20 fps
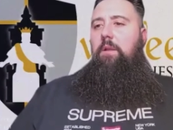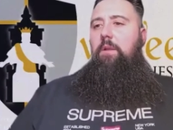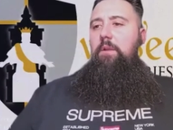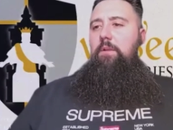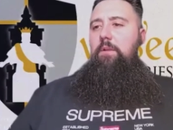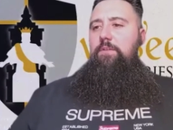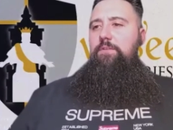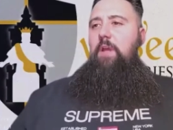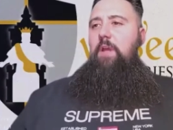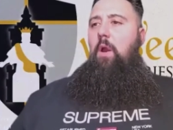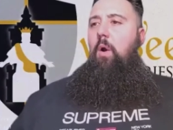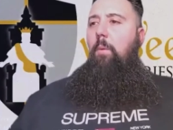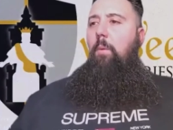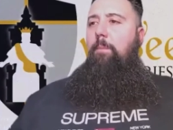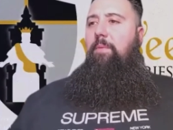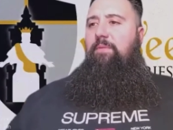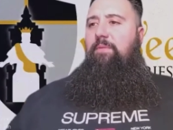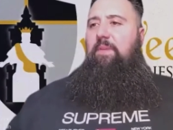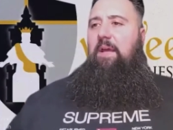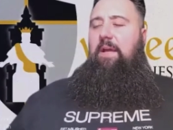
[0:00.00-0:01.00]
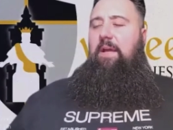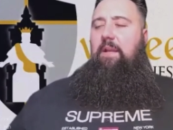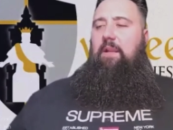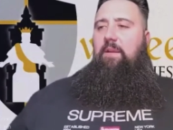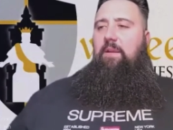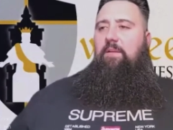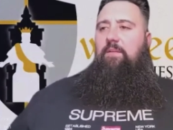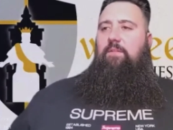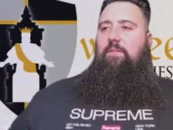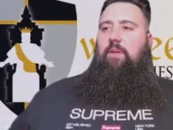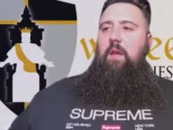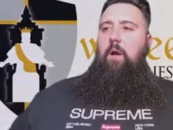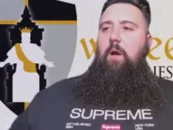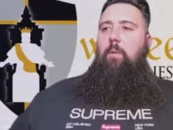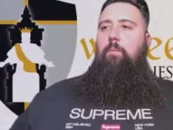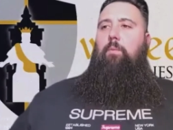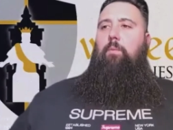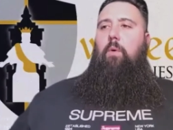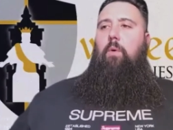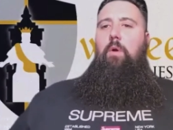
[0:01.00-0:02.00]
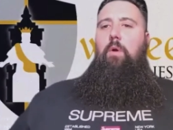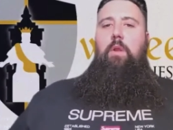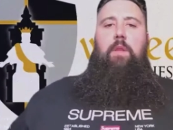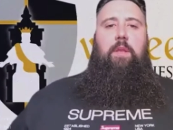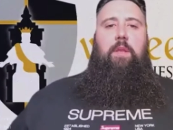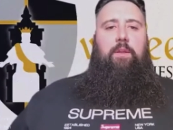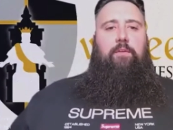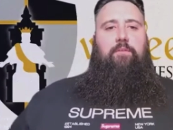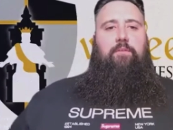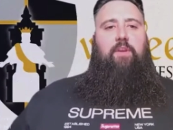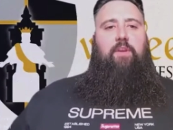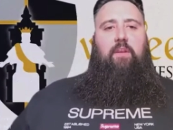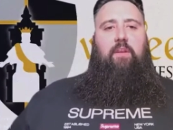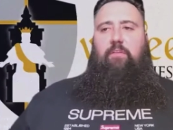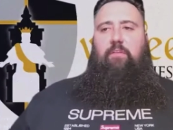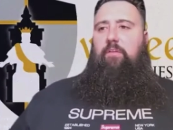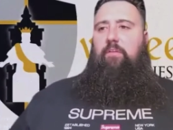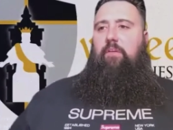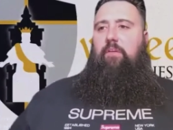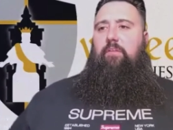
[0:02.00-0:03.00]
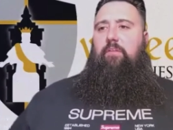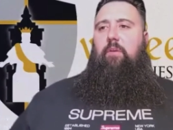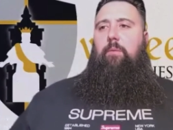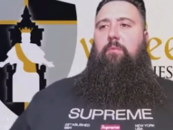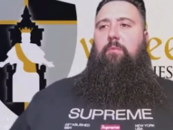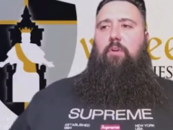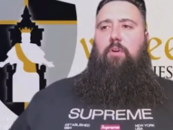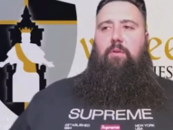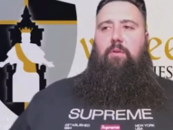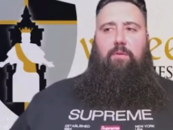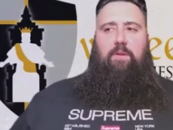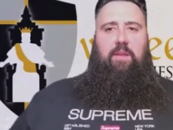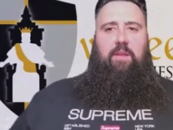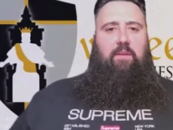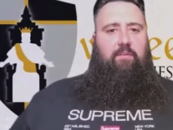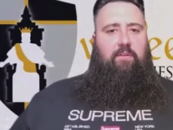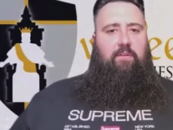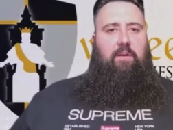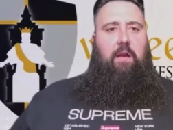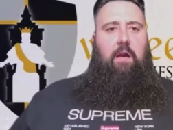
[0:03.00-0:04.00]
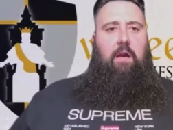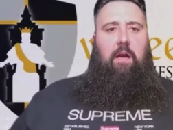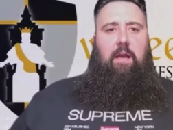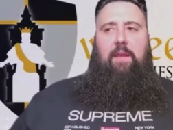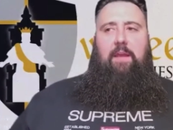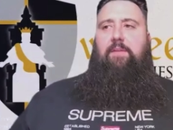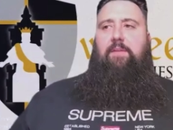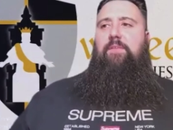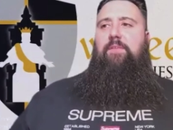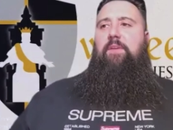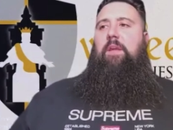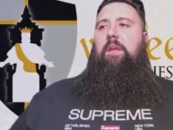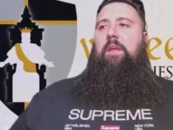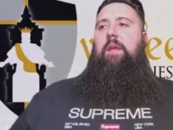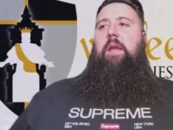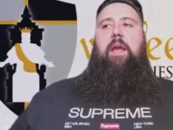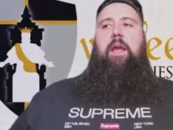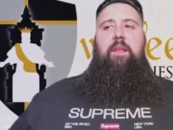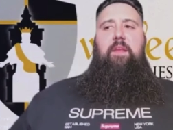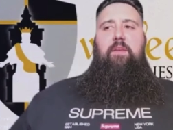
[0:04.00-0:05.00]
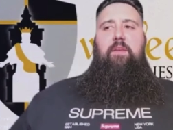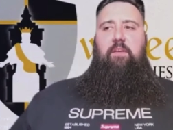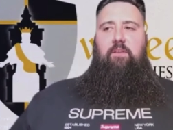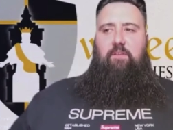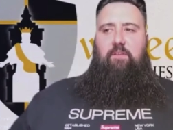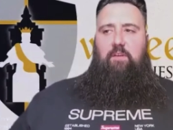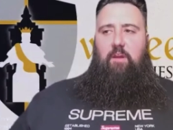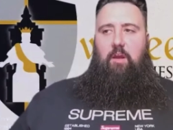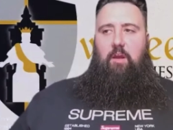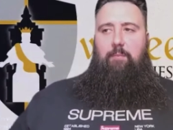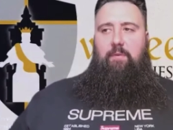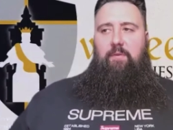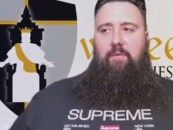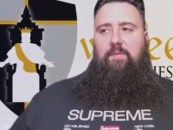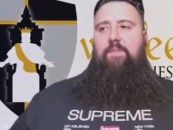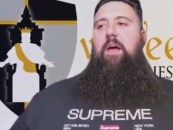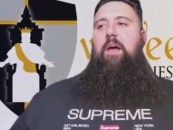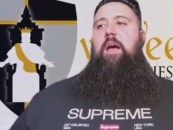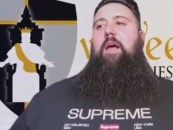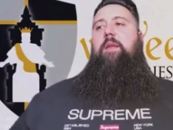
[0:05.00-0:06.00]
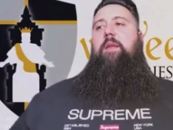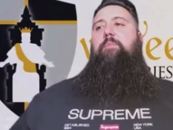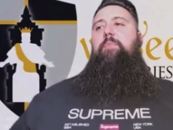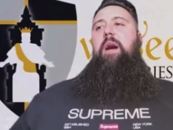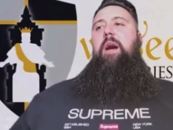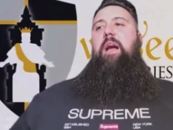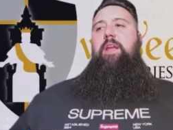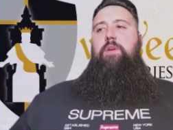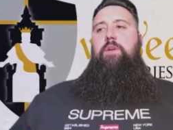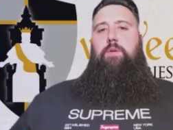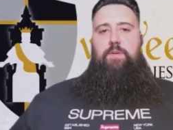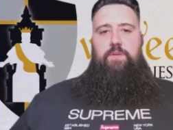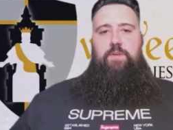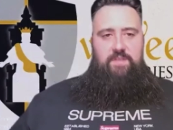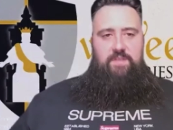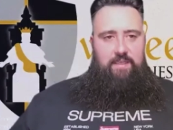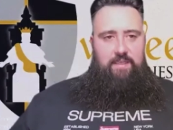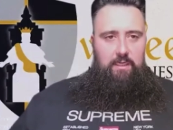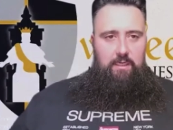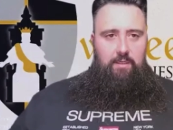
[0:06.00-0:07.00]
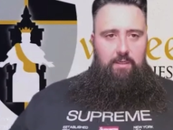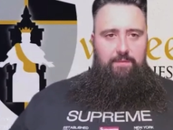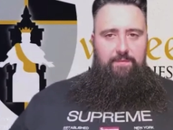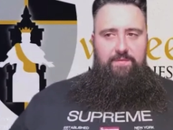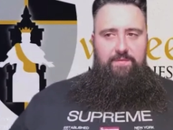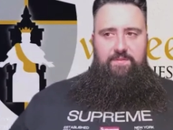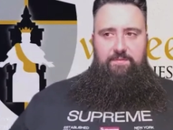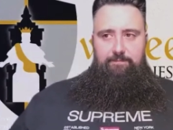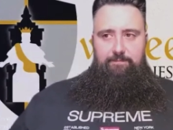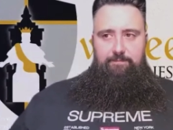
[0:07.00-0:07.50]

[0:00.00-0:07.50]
So I hope that that is helpful. Jesus is observing his guys, and he says, Come aside by yourselves